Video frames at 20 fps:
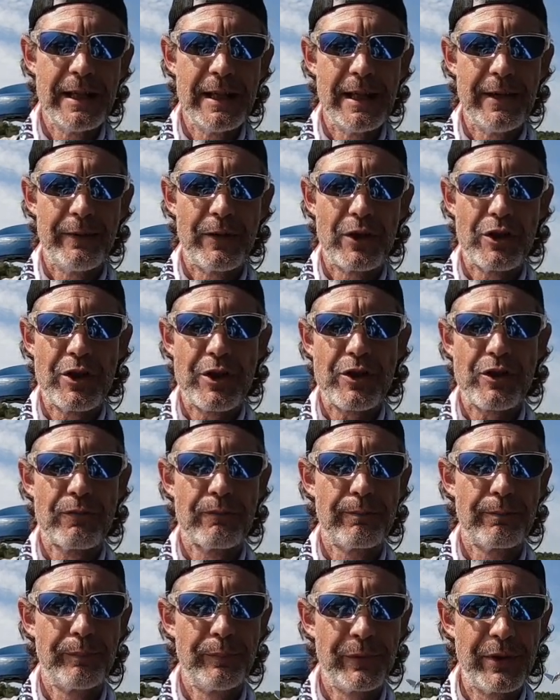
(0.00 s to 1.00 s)
If they're
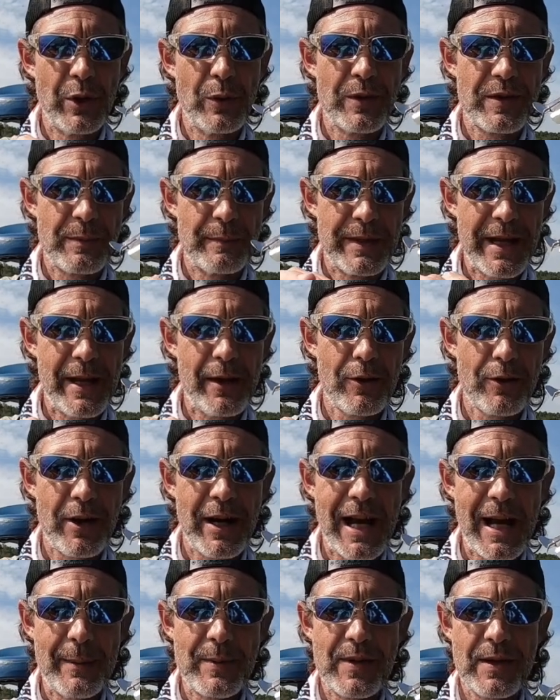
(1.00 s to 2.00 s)
just doing some tail
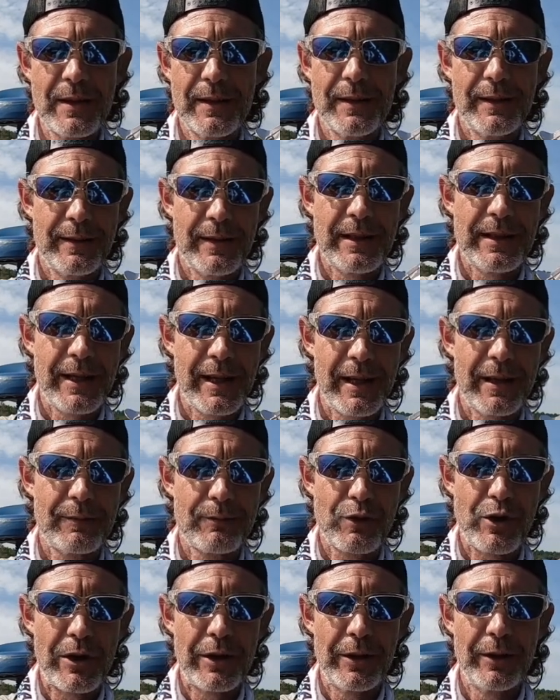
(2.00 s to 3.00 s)
grabs, then yeah,
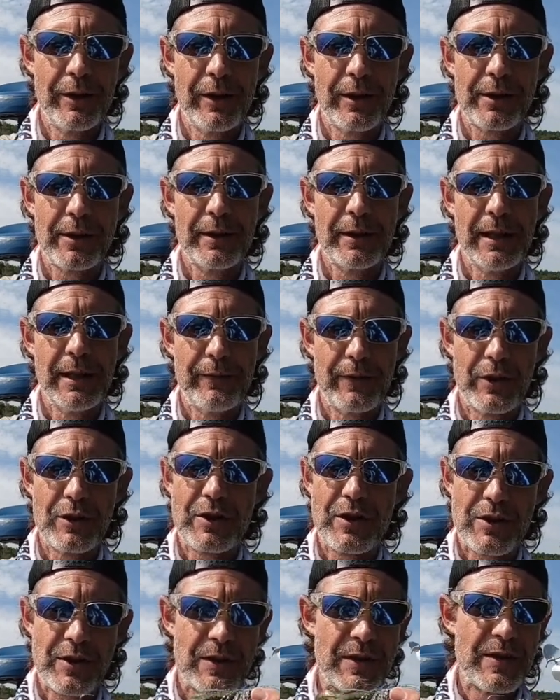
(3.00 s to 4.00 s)
trailer hook. If they're
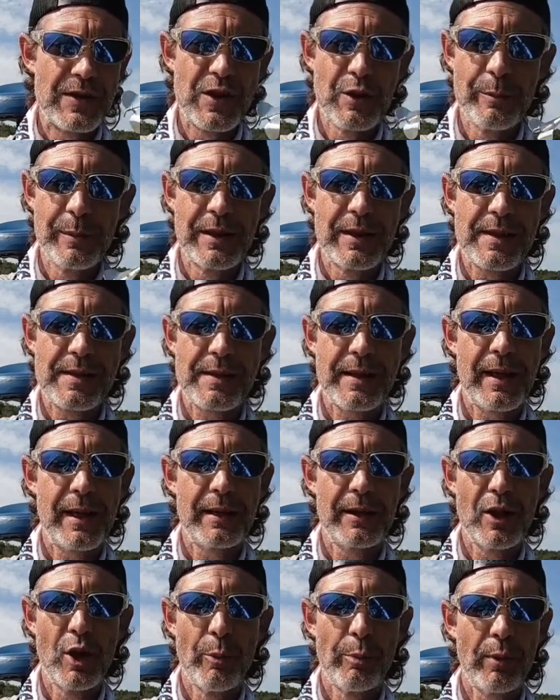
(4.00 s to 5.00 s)
just consuming this
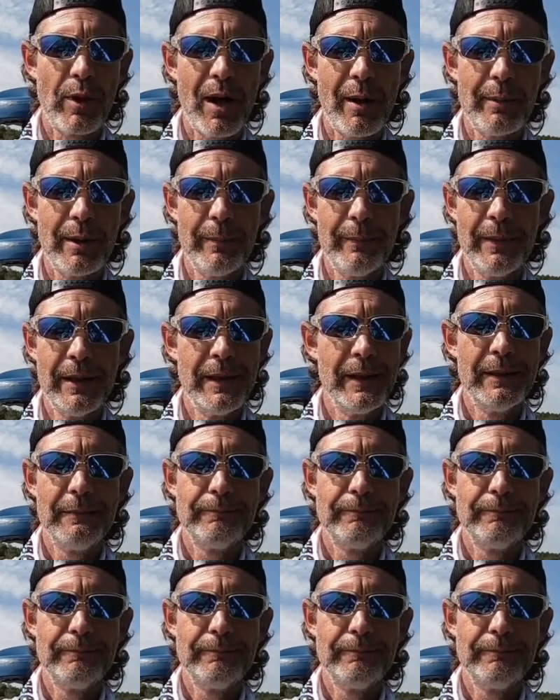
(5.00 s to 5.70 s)
thing, no problem.